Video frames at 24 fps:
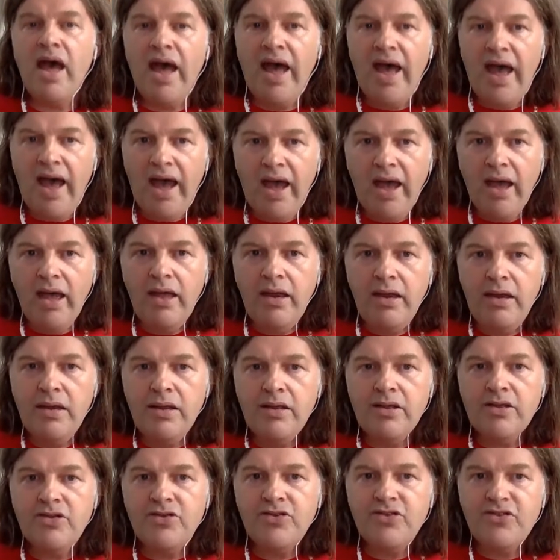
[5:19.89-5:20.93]
Anne
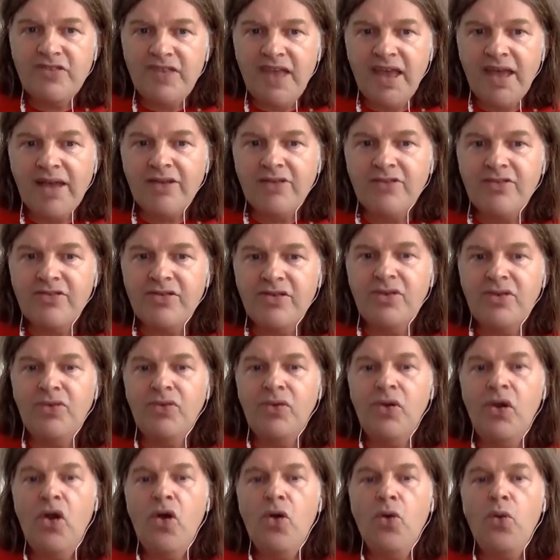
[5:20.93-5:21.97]

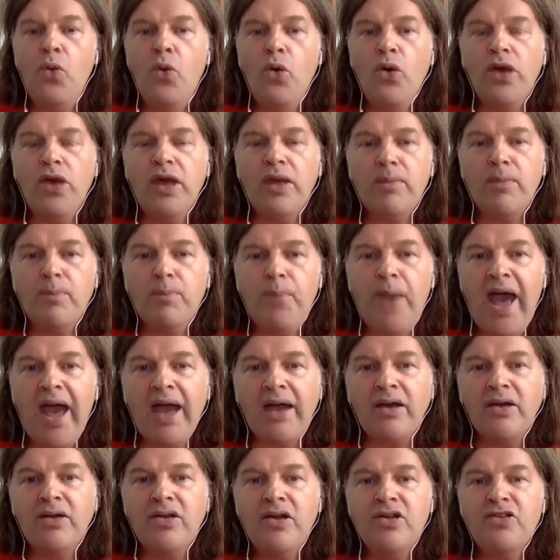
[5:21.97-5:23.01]
Sexton walking
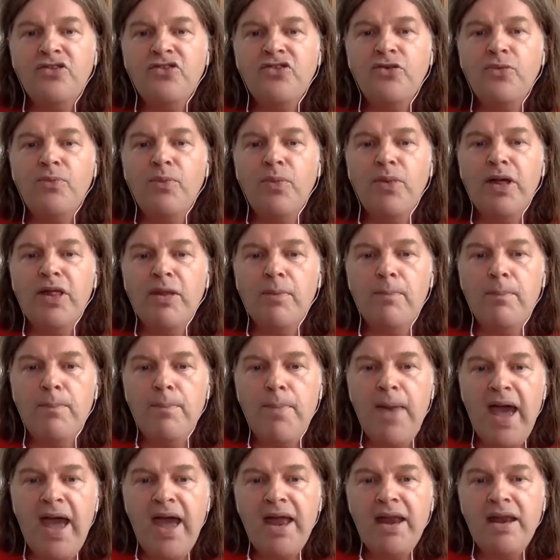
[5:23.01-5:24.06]
back to the
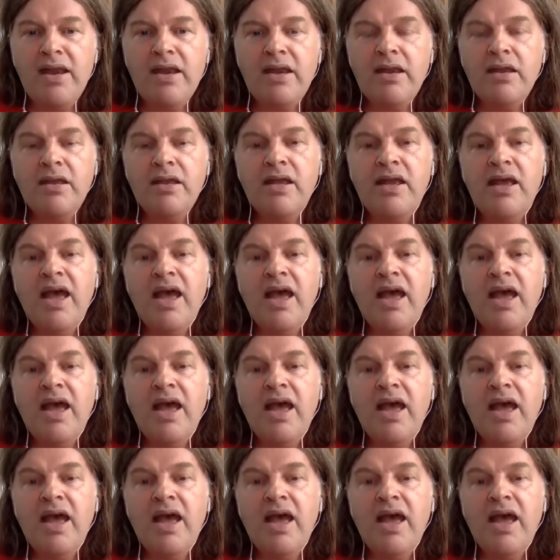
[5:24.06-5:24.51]
men